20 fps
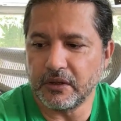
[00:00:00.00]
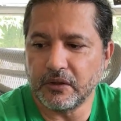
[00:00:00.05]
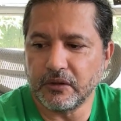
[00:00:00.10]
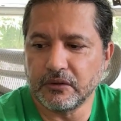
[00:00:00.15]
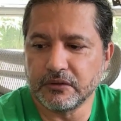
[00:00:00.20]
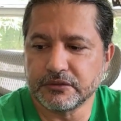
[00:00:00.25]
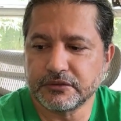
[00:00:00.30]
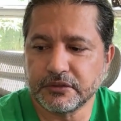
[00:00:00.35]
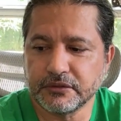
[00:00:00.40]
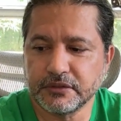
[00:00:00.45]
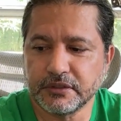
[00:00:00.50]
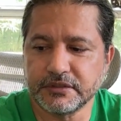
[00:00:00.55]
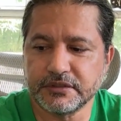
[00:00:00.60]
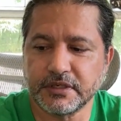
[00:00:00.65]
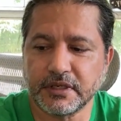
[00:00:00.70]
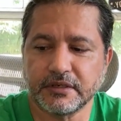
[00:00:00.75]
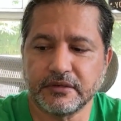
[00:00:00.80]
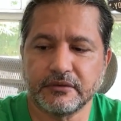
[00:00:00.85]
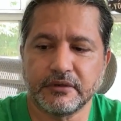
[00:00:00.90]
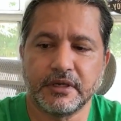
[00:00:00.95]
also, the
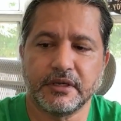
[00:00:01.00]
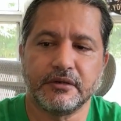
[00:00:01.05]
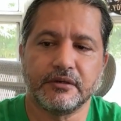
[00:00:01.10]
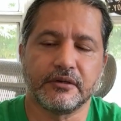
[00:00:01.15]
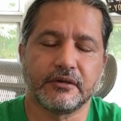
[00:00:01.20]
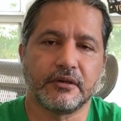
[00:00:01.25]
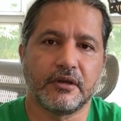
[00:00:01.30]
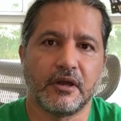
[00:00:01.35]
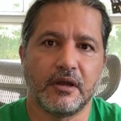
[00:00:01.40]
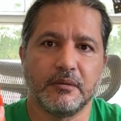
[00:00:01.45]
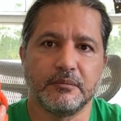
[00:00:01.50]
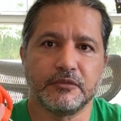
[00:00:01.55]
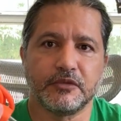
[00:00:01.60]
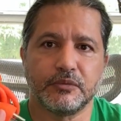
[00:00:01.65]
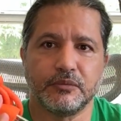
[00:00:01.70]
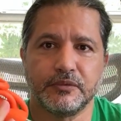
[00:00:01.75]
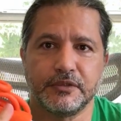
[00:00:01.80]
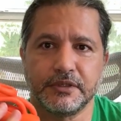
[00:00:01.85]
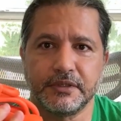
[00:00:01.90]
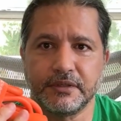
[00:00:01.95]
generator
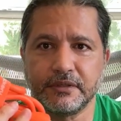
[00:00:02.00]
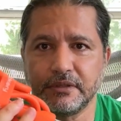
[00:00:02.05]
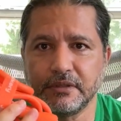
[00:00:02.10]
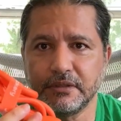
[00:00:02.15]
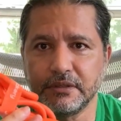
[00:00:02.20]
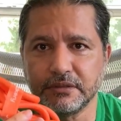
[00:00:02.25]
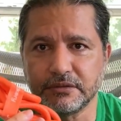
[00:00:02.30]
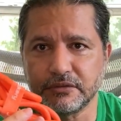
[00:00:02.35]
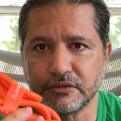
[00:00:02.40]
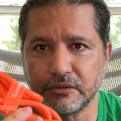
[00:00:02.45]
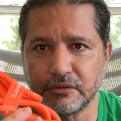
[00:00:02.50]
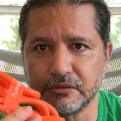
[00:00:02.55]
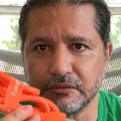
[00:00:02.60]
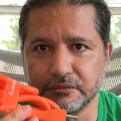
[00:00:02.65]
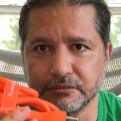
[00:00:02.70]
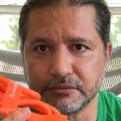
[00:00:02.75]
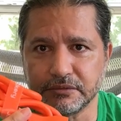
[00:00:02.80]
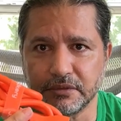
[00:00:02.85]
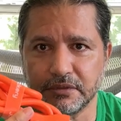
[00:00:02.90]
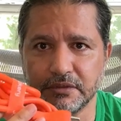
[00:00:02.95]
comes with its
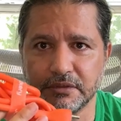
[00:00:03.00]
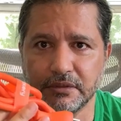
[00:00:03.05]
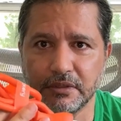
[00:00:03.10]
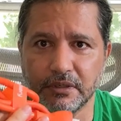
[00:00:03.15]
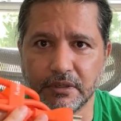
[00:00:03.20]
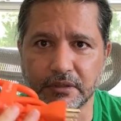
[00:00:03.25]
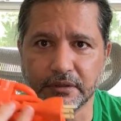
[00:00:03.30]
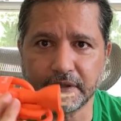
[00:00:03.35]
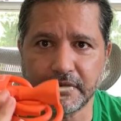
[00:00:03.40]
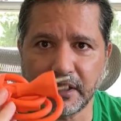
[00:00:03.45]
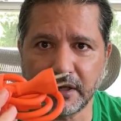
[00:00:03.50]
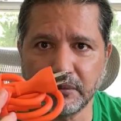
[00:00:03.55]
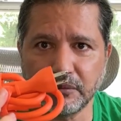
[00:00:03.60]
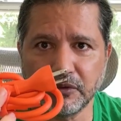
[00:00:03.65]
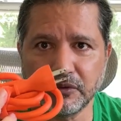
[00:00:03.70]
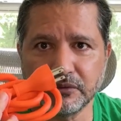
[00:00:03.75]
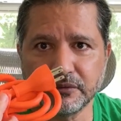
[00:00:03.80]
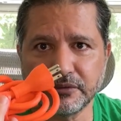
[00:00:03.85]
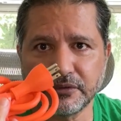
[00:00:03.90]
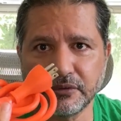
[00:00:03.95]
own
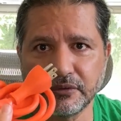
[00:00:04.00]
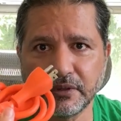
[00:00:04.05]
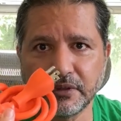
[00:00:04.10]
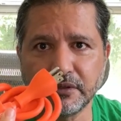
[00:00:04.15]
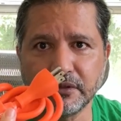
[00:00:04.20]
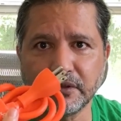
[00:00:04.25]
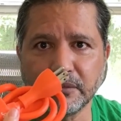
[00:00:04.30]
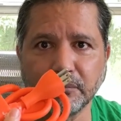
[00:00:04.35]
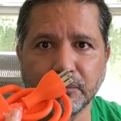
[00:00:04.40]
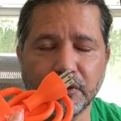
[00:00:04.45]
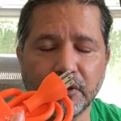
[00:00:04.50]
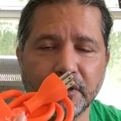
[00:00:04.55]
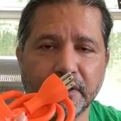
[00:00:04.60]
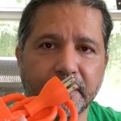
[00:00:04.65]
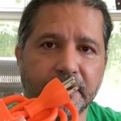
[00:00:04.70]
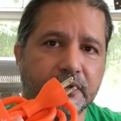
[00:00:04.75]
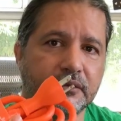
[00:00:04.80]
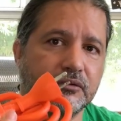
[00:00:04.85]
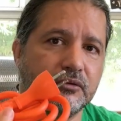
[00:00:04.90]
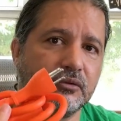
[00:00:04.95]
cable, so that you can plug
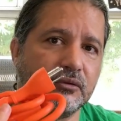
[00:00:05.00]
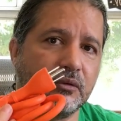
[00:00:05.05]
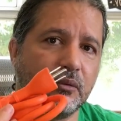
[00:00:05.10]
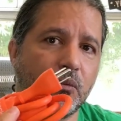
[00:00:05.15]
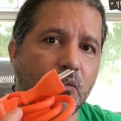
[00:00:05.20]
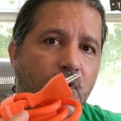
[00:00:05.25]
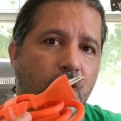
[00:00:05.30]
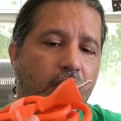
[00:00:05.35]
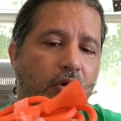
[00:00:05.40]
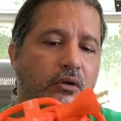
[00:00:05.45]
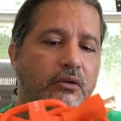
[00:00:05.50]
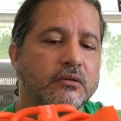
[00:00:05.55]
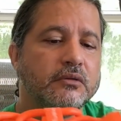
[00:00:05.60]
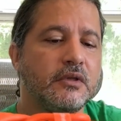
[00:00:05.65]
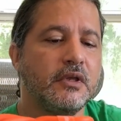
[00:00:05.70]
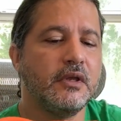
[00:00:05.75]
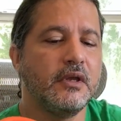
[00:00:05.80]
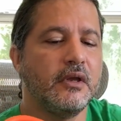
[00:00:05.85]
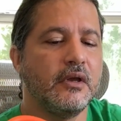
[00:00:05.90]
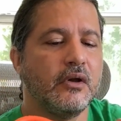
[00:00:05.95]
it into the wall,
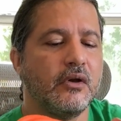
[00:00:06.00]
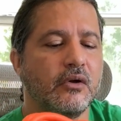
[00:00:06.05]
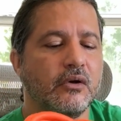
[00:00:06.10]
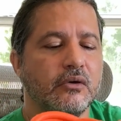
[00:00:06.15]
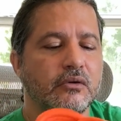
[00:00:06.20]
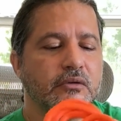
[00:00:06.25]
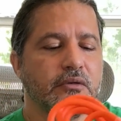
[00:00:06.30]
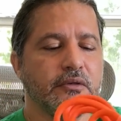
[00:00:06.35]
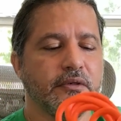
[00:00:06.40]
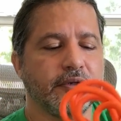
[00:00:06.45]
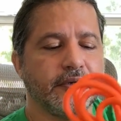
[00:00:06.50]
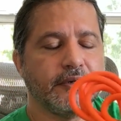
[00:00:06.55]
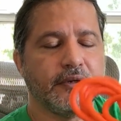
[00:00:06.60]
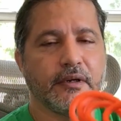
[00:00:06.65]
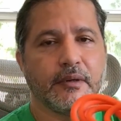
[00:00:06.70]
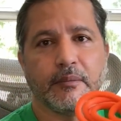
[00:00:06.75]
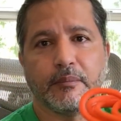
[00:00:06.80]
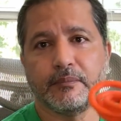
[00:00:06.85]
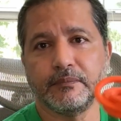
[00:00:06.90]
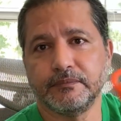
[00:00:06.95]
or
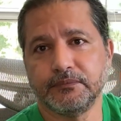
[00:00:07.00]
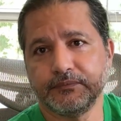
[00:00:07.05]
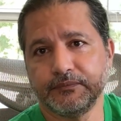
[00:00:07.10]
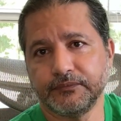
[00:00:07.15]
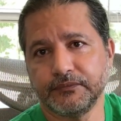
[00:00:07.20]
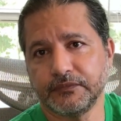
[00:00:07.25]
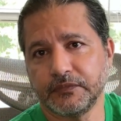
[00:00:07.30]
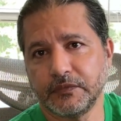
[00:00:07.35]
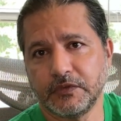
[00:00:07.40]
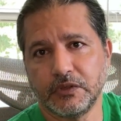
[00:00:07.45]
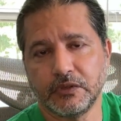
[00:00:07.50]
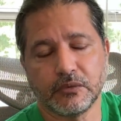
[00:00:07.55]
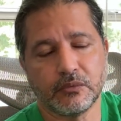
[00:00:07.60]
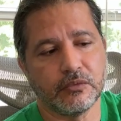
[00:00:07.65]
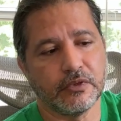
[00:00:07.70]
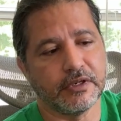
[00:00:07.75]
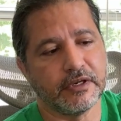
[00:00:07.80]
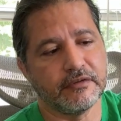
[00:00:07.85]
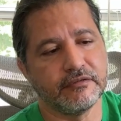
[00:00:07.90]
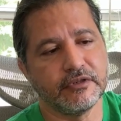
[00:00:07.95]

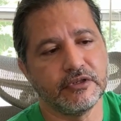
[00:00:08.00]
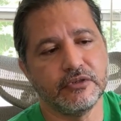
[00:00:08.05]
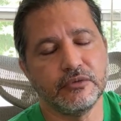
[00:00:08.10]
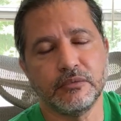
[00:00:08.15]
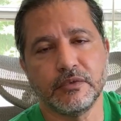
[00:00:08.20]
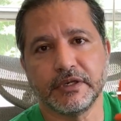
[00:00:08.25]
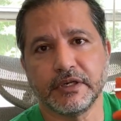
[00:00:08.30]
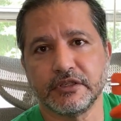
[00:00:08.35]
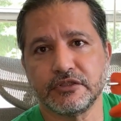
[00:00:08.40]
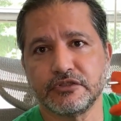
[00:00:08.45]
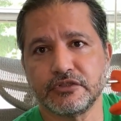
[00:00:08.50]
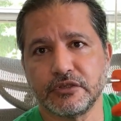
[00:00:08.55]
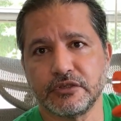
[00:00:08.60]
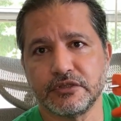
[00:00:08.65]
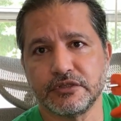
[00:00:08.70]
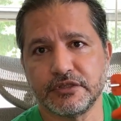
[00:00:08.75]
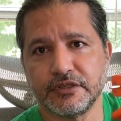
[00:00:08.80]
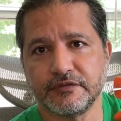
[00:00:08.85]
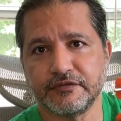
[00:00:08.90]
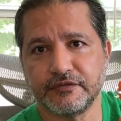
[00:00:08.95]
whatever you want to
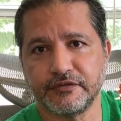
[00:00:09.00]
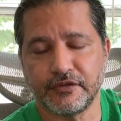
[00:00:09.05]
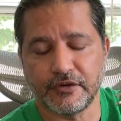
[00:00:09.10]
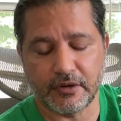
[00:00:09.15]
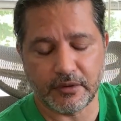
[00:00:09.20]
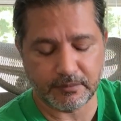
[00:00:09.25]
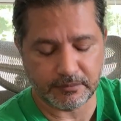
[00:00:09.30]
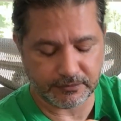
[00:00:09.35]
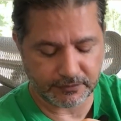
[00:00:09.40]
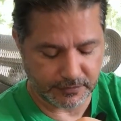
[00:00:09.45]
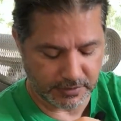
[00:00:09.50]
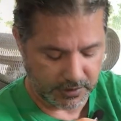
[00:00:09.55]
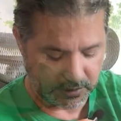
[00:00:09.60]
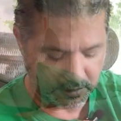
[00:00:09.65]
charge it from.